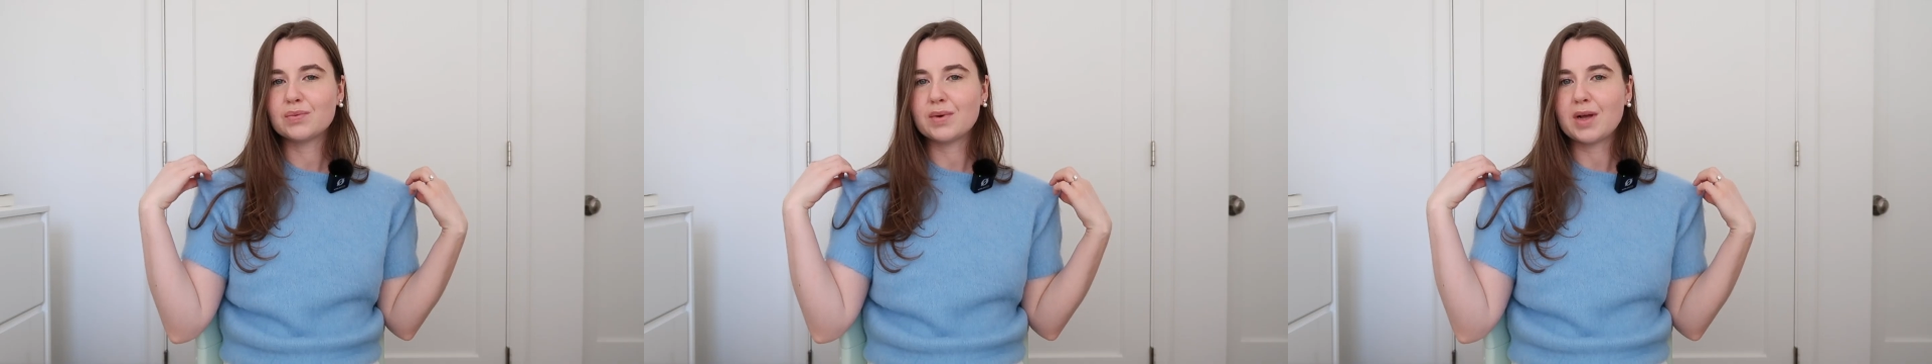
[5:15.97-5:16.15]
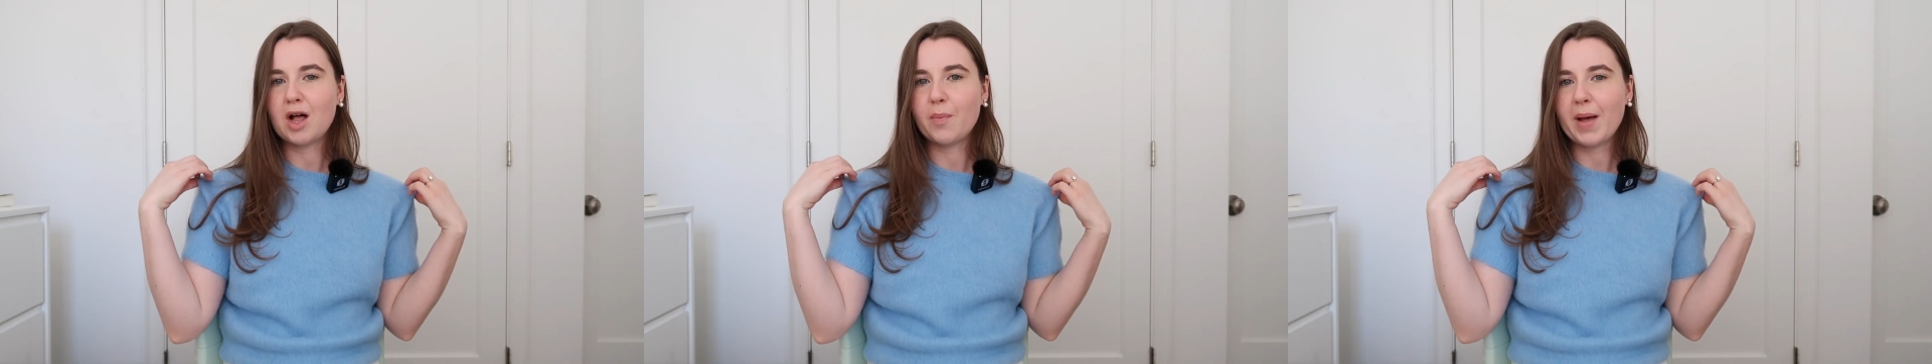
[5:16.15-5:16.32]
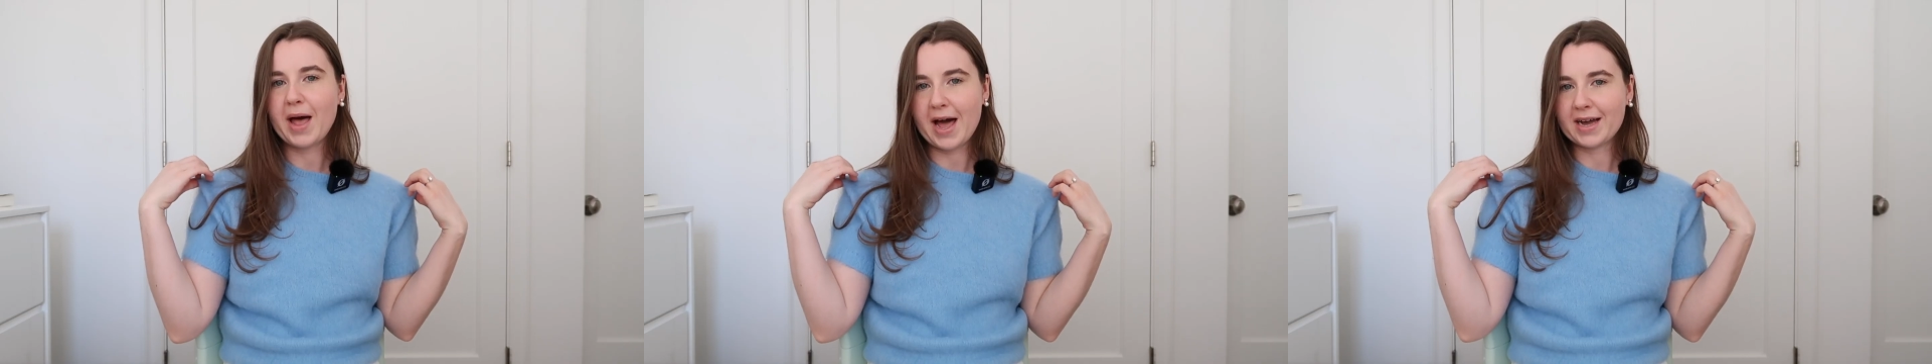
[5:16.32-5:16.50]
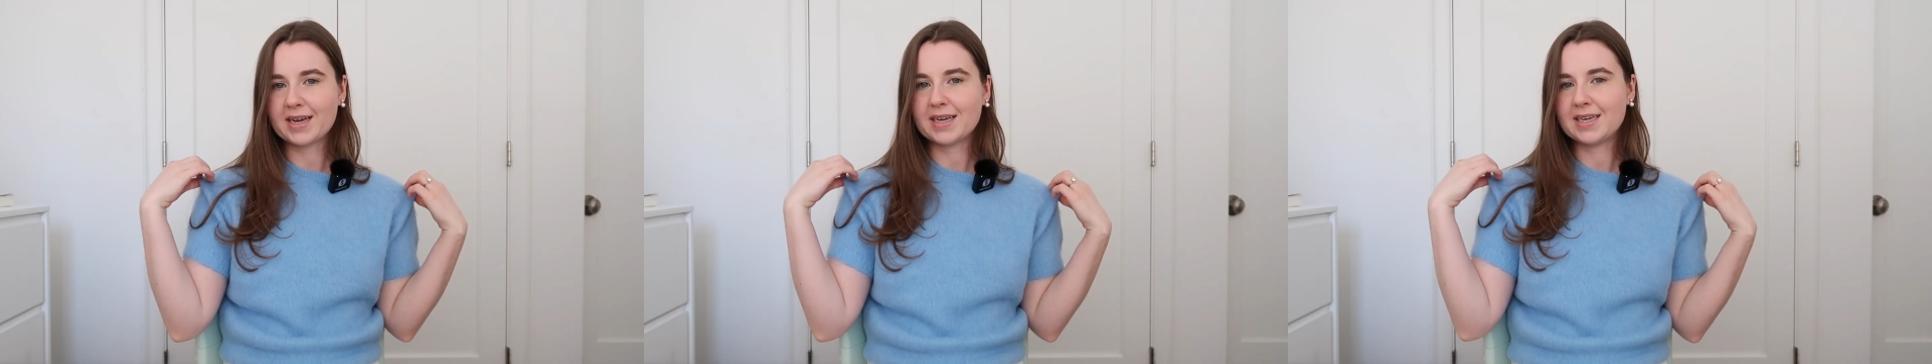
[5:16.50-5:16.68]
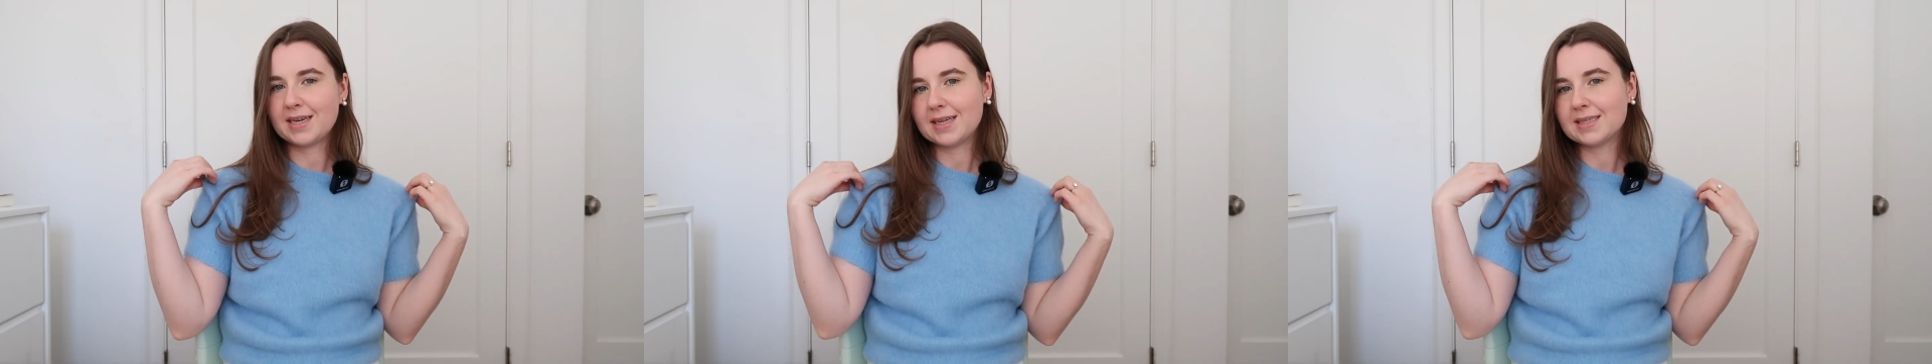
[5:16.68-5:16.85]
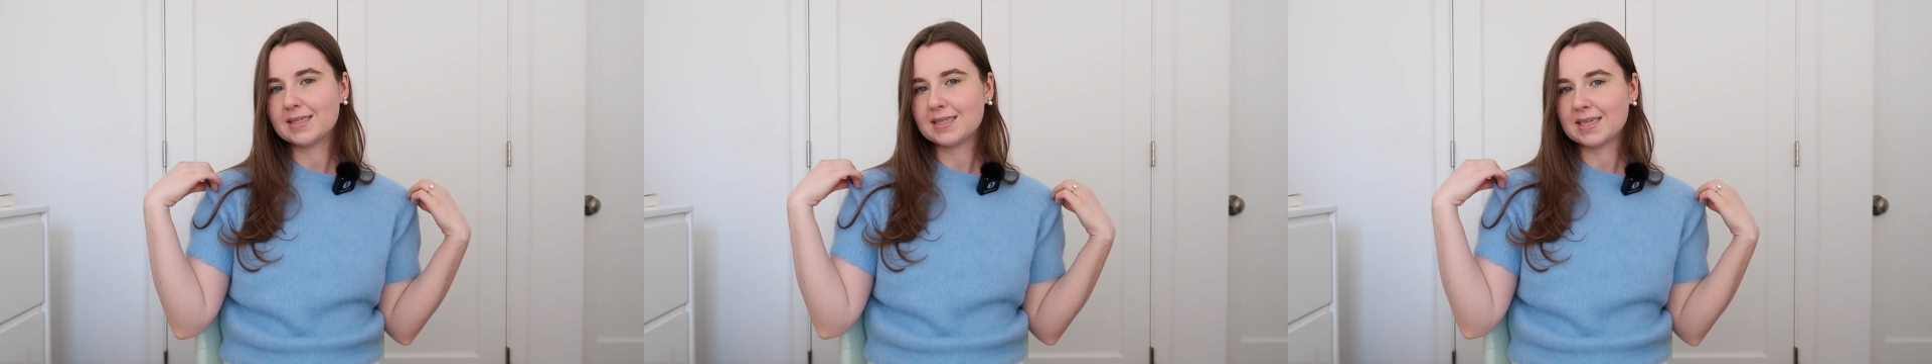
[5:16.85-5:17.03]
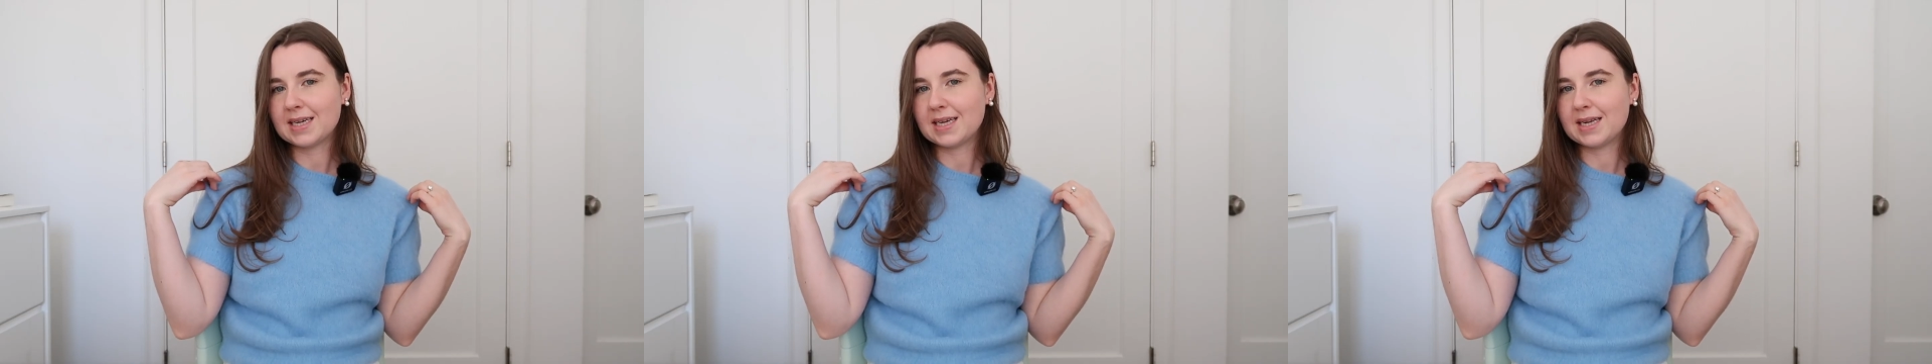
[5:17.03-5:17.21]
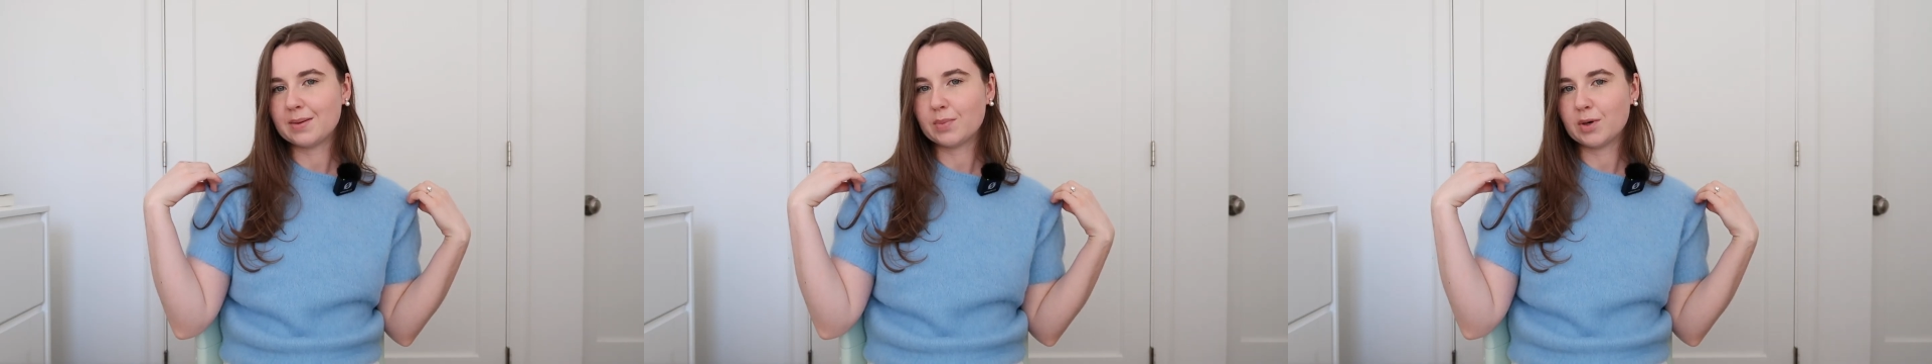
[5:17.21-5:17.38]
alpaca knits
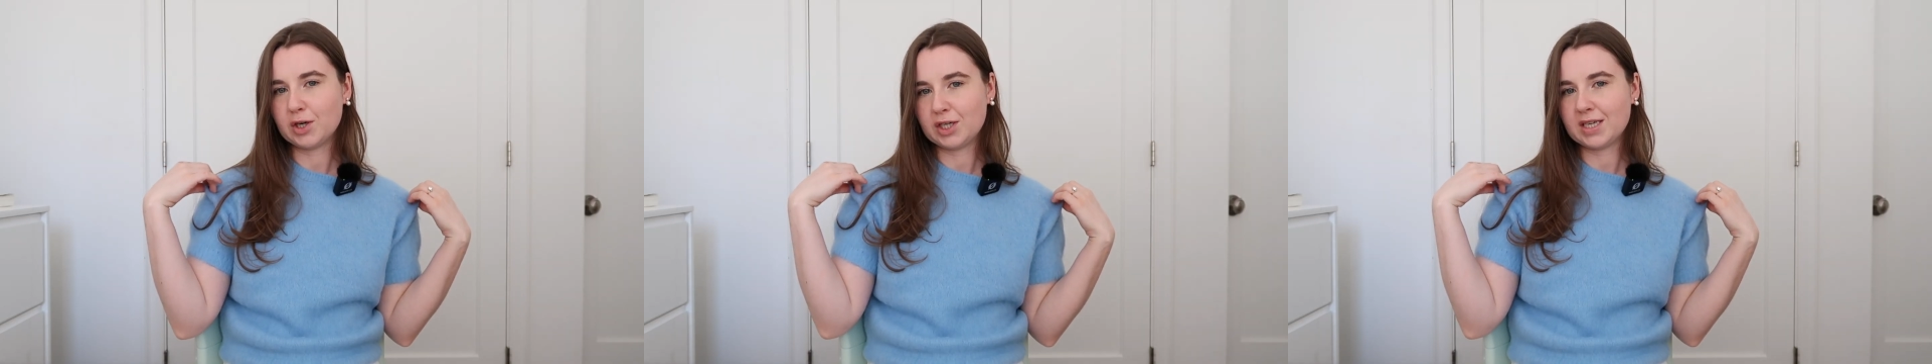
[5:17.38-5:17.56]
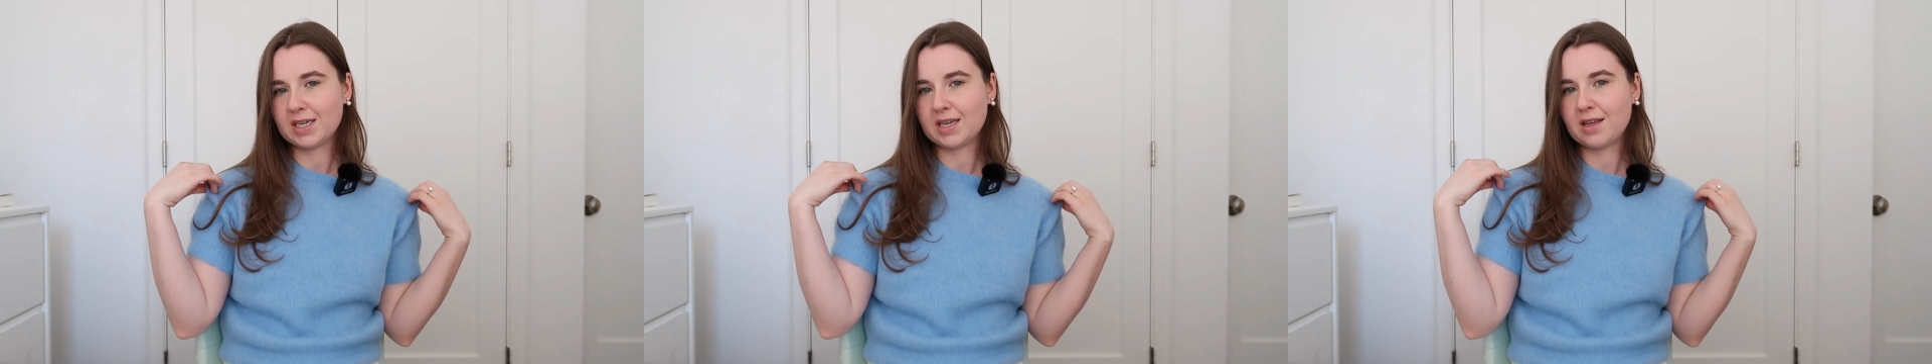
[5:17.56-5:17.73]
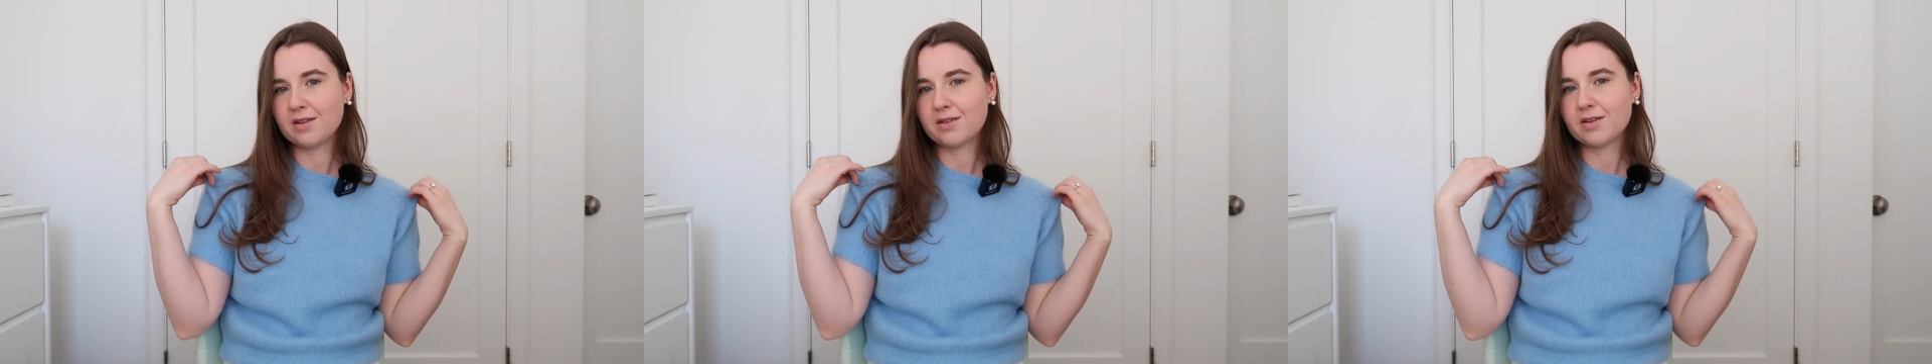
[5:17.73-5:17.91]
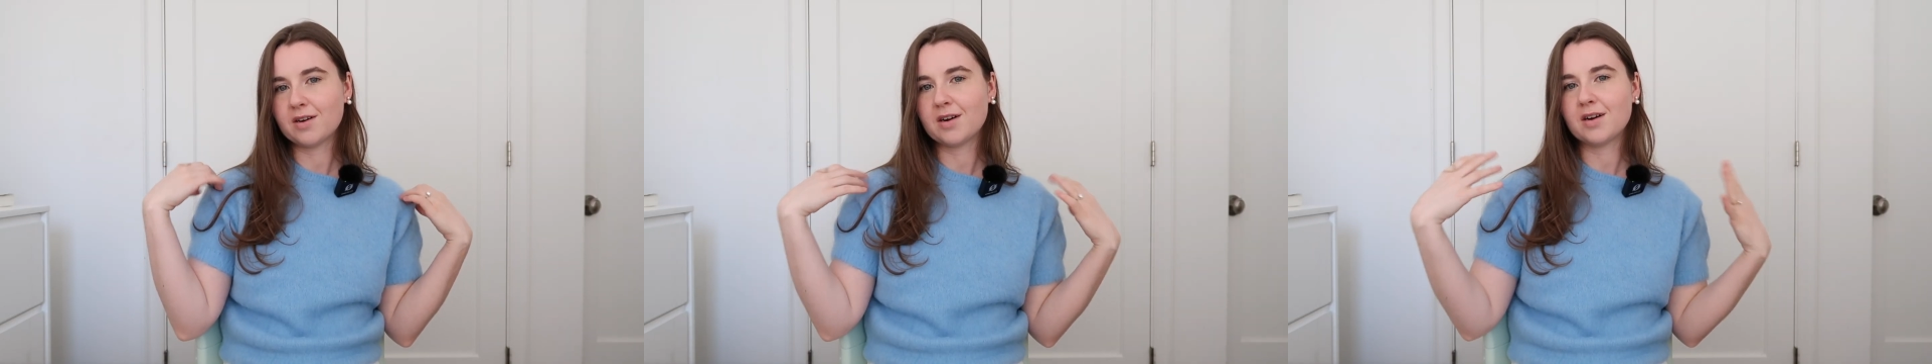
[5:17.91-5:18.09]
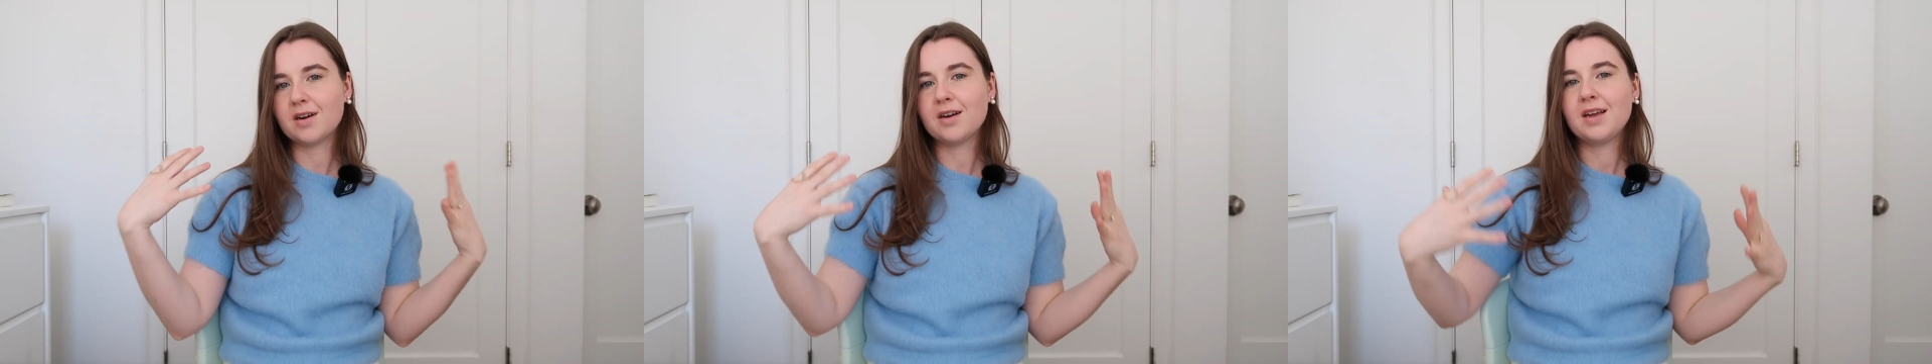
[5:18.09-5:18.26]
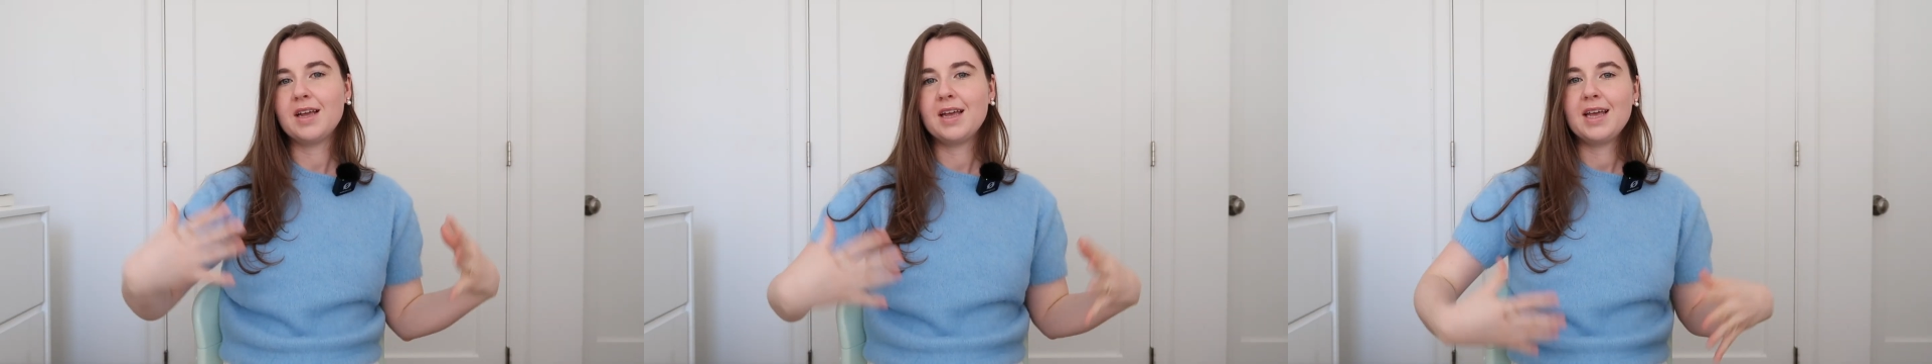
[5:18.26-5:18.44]
in particular,